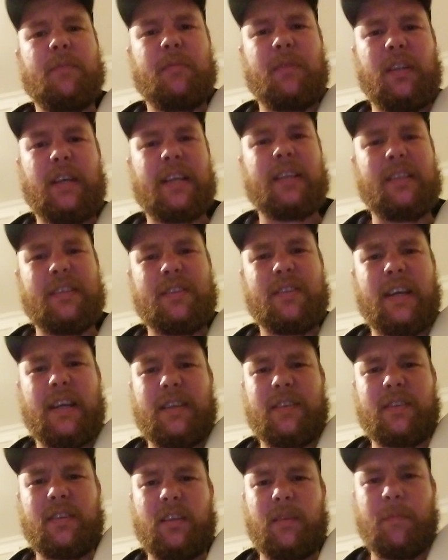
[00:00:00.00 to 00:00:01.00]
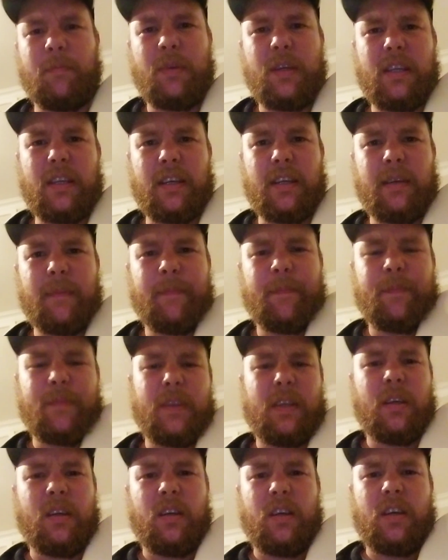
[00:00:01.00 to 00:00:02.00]
likely state it's going to be in.
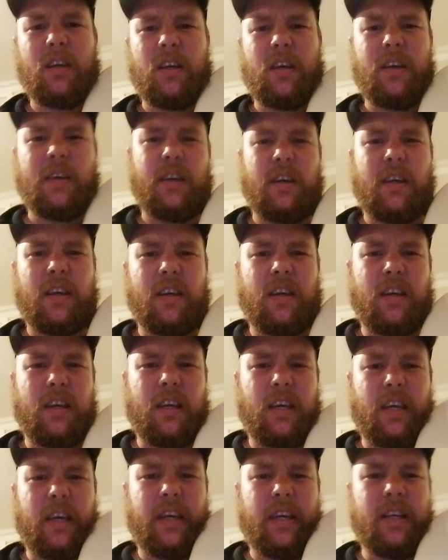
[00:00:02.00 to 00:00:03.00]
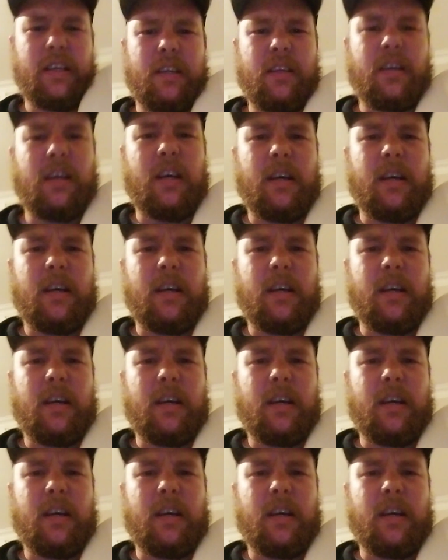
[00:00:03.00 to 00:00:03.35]
And